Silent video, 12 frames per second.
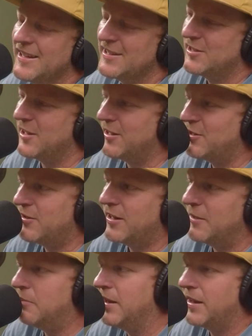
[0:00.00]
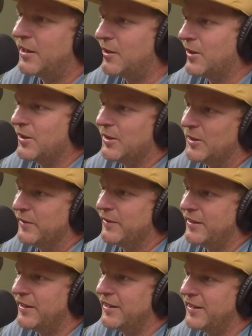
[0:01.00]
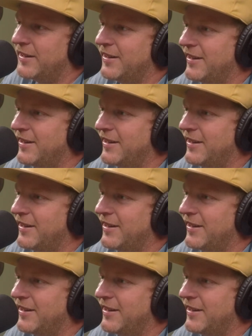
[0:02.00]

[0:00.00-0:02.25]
Todd tried to belly crawl over there and,